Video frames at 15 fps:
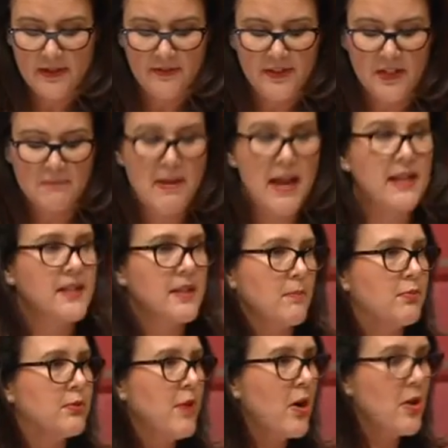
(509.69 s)
that makes the
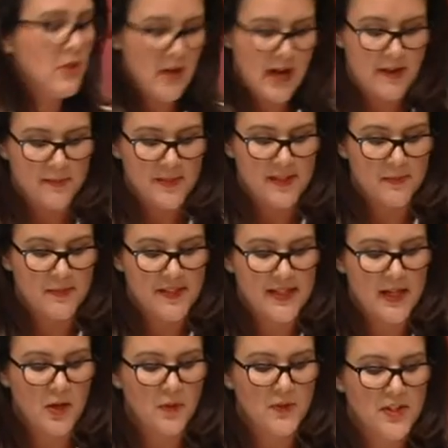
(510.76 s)
programs
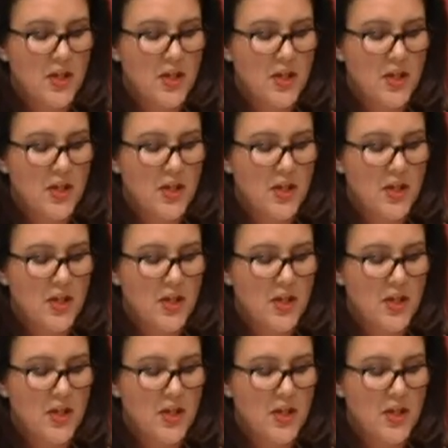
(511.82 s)
themselves